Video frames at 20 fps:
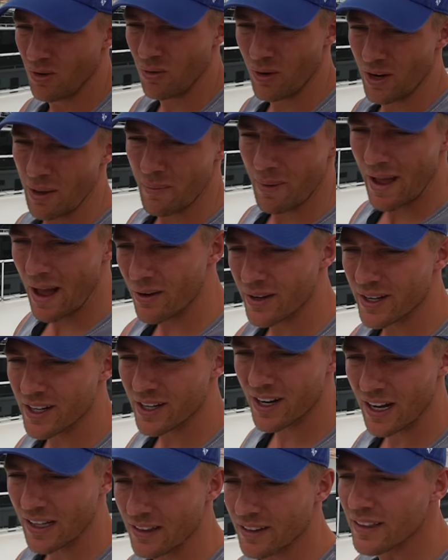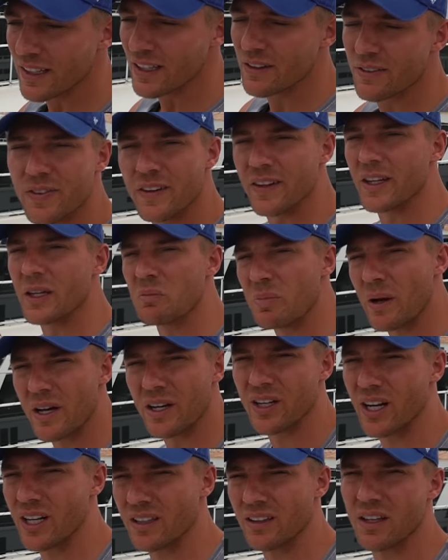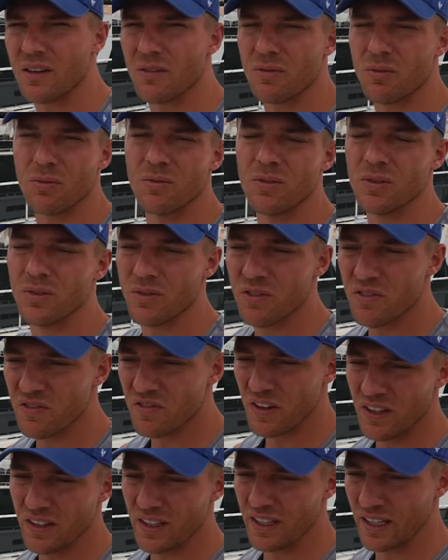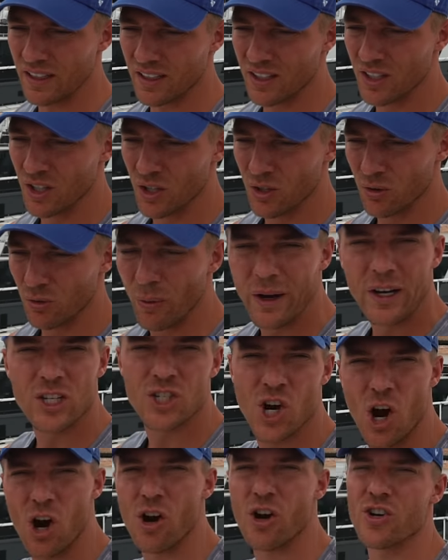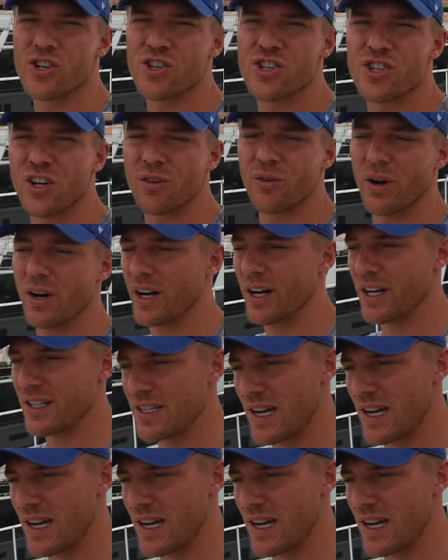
when I'm out here, I leave feeling better. I leave feeling recharged and ready to